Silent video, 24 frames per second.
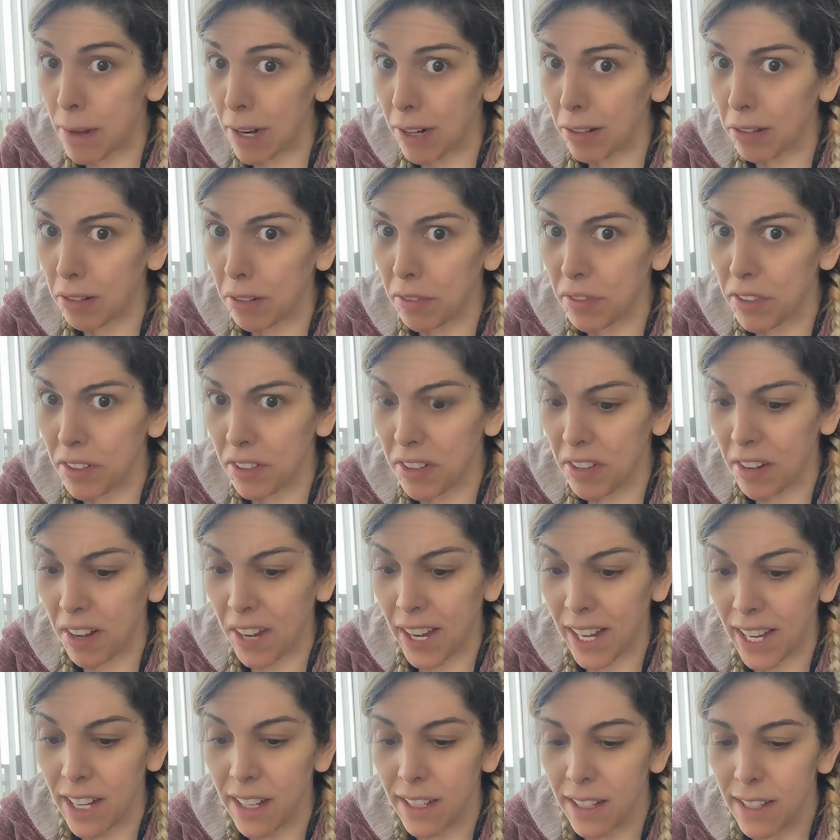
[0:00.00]
it's the middle of
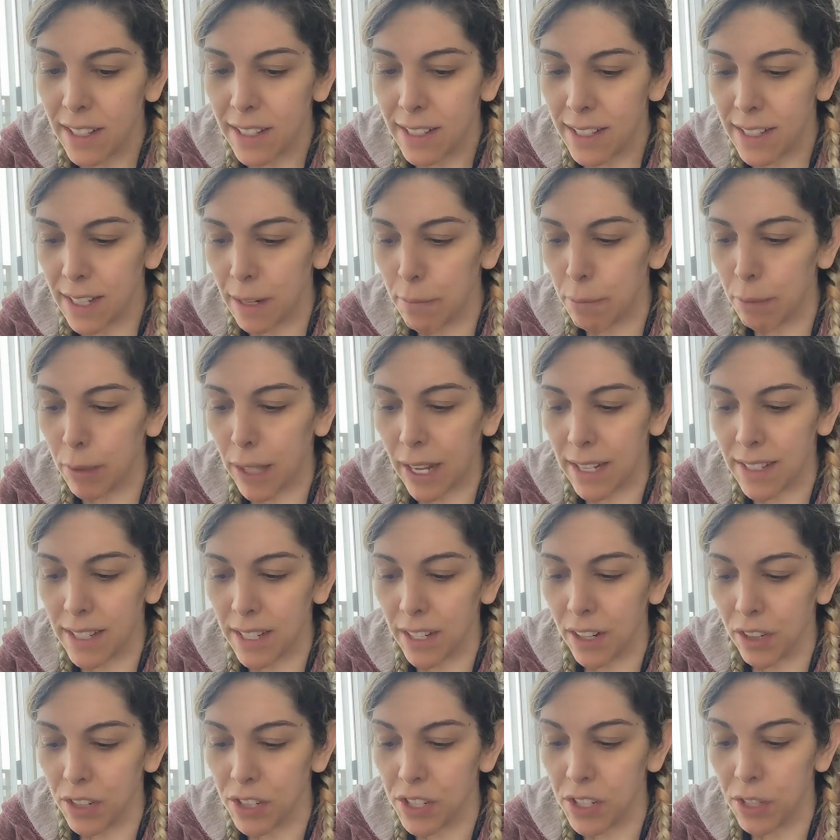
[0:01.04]
the night, said
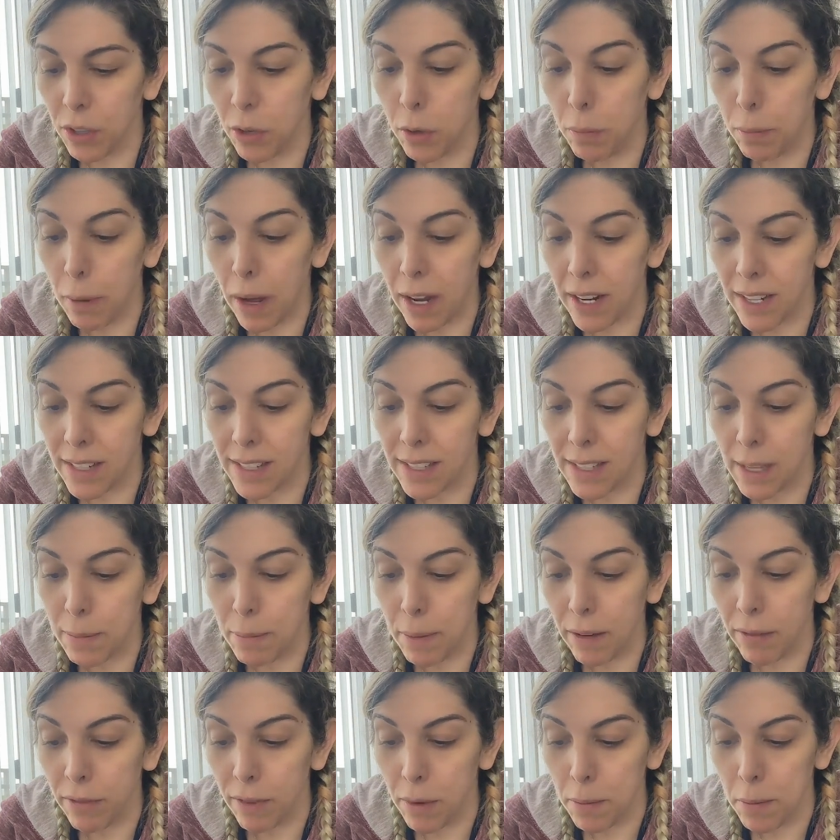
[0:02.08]
Blessing, her silk bonnet
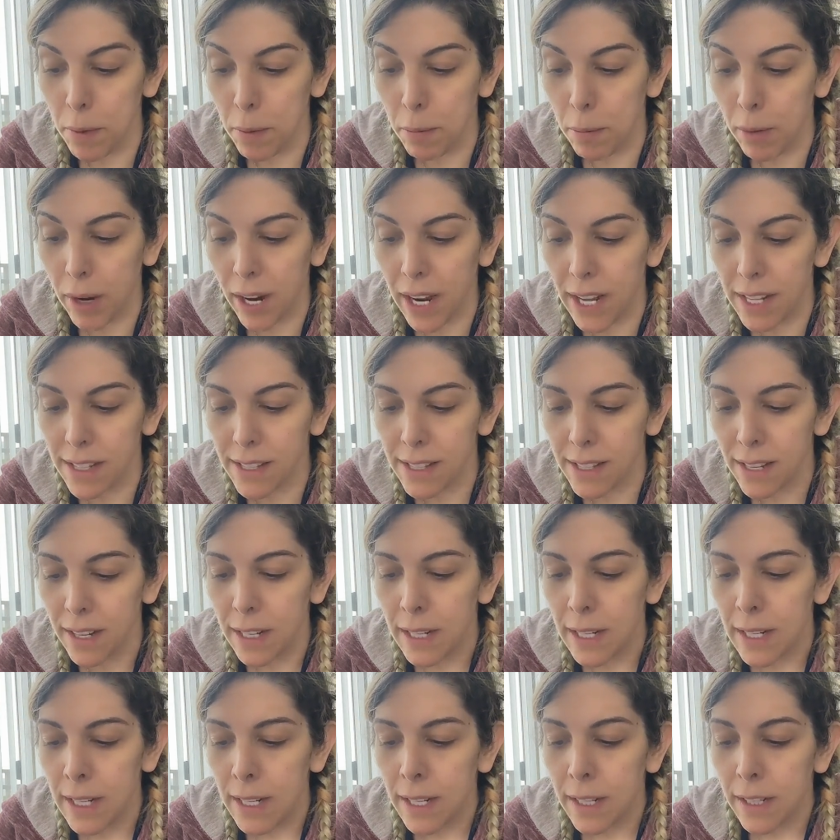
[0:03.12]
slipping from her
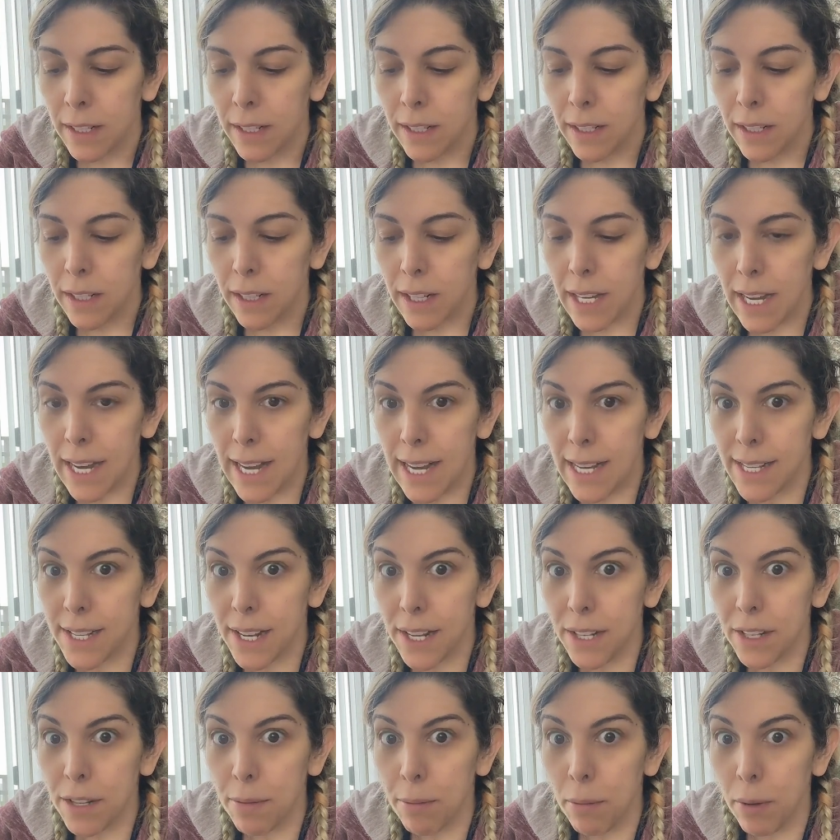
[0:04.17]
braids.
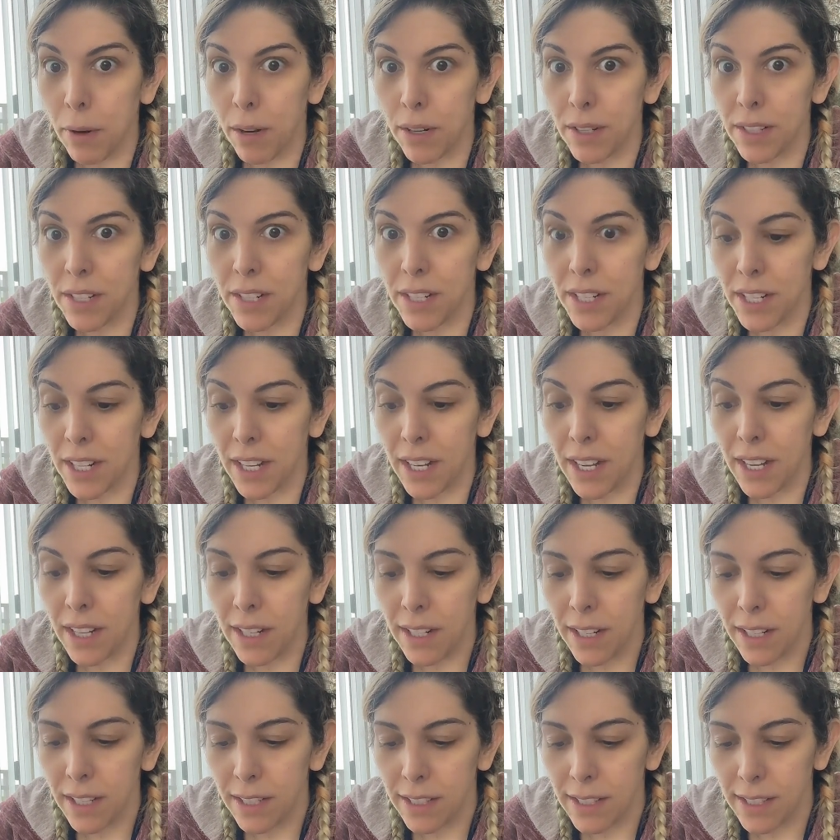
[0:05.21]
Is it the
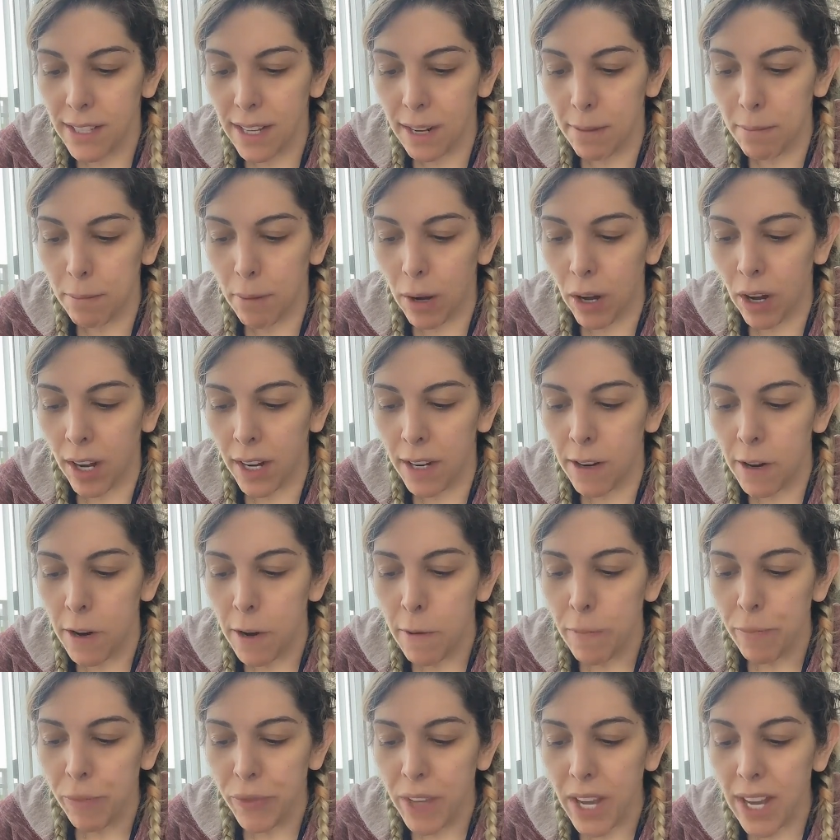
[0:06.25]
monster? said
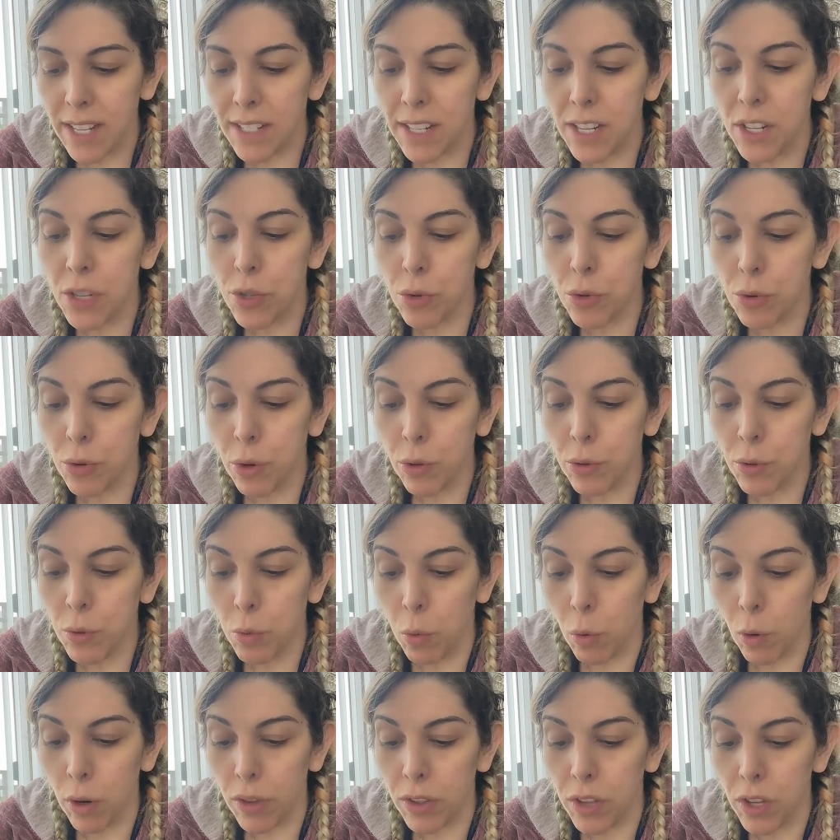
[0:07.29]
Maud, Essie
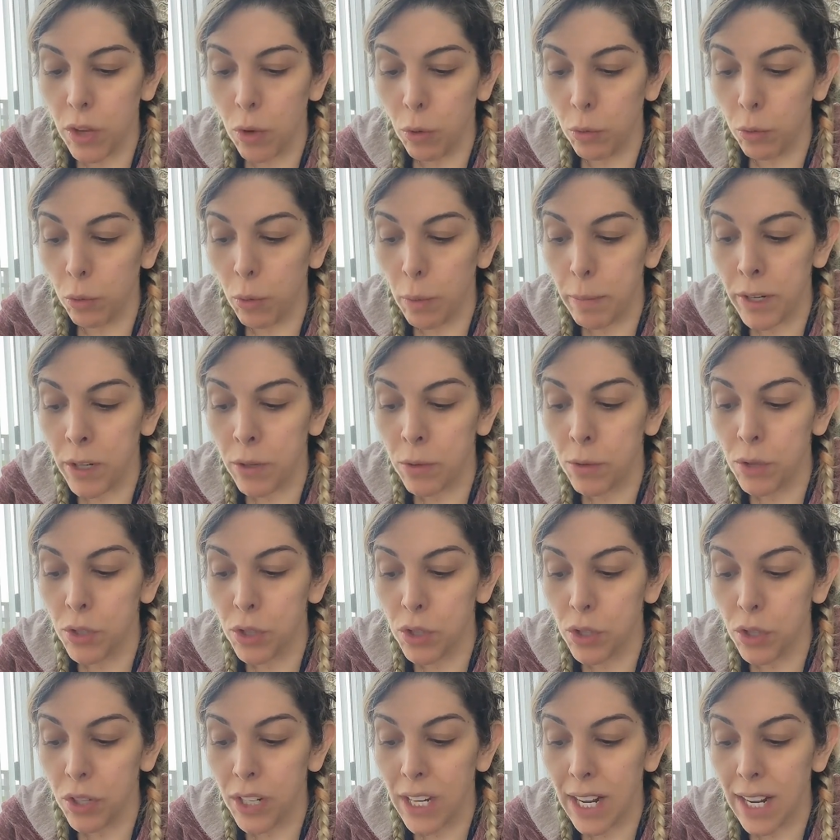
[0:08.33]
strode toward the old woman
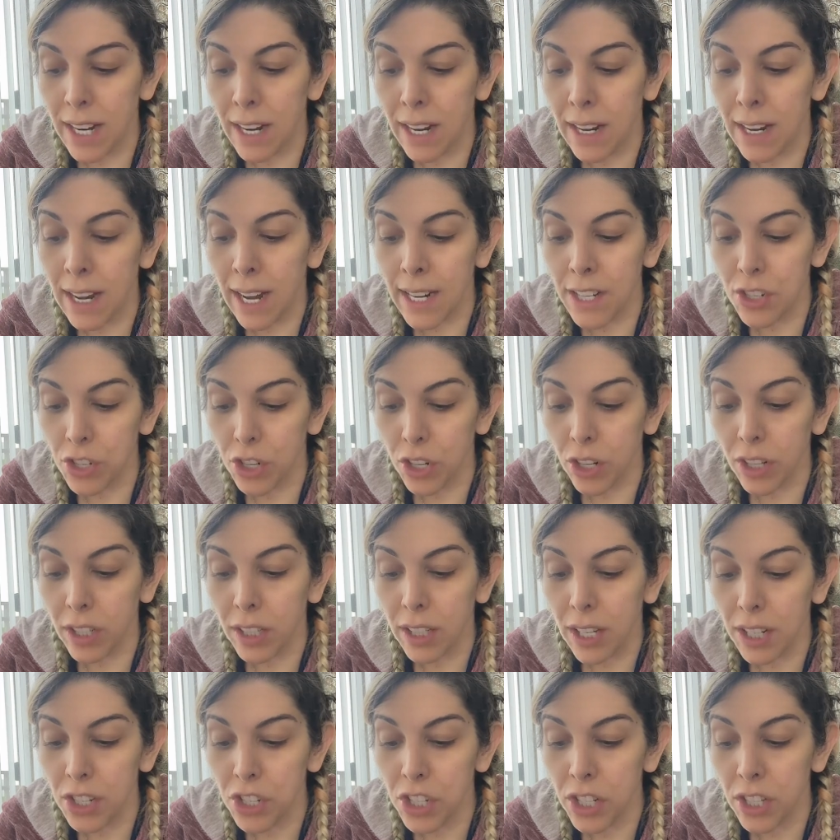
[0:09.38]
who stood in a
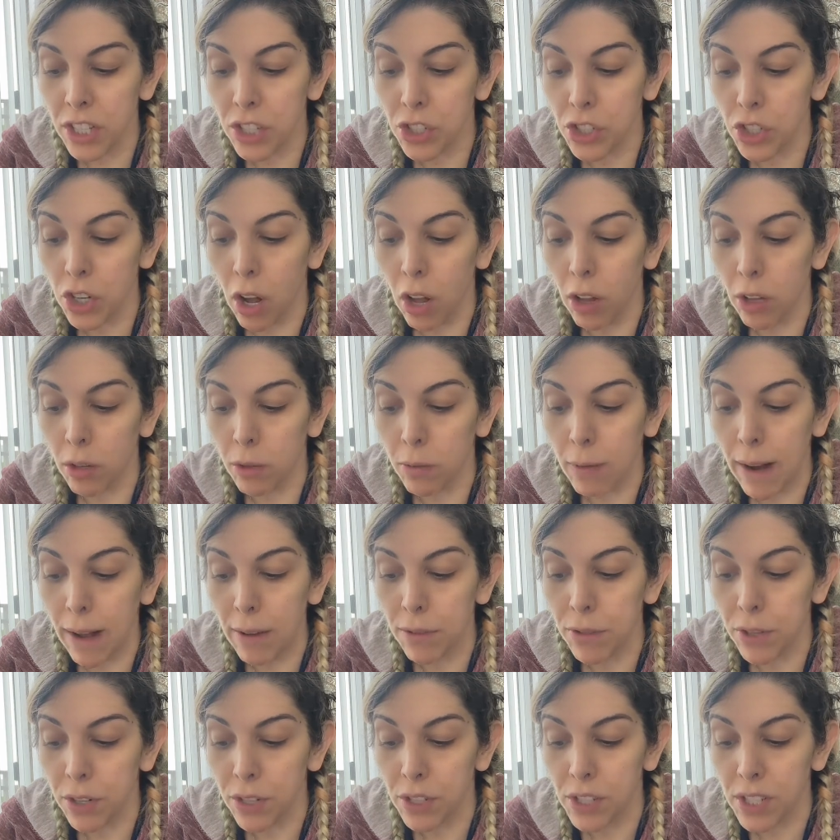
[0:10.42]
nightshirt, clutching the
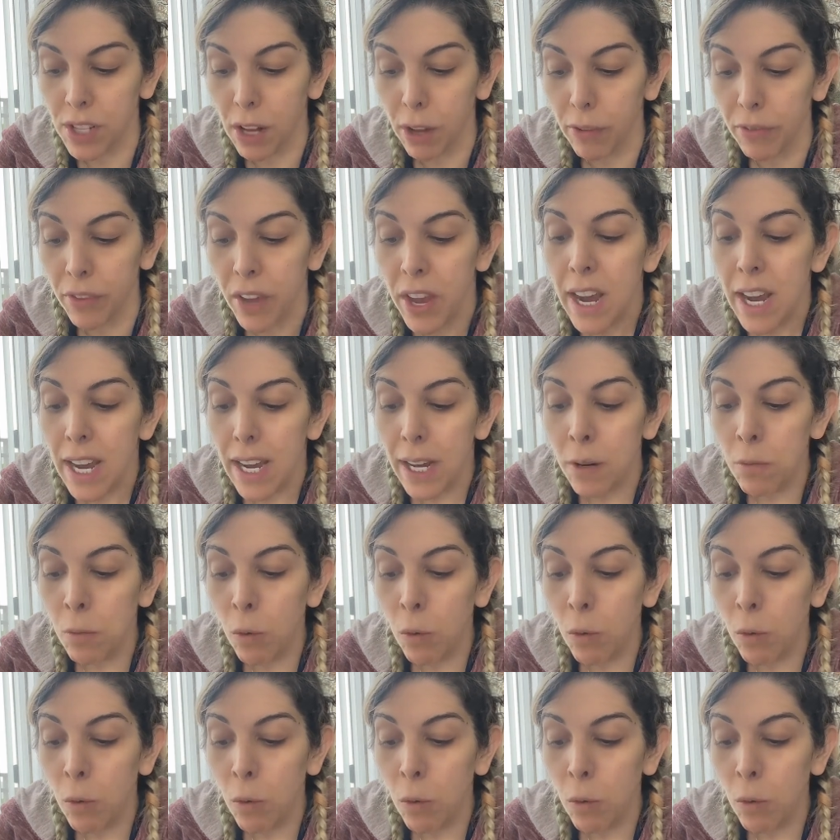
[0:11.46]
shawl around herself.